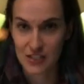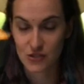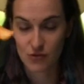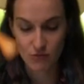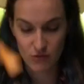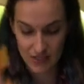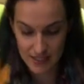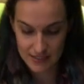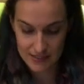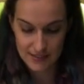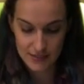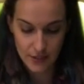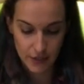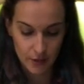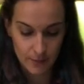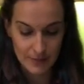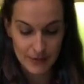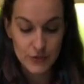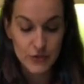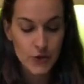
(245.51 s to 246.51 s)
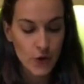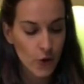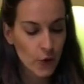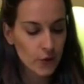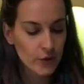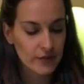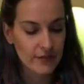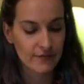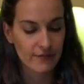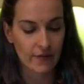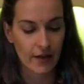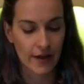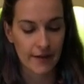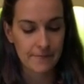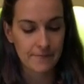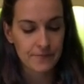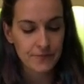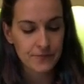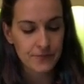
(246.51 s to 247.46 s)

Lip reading: So this is going to be totally fine.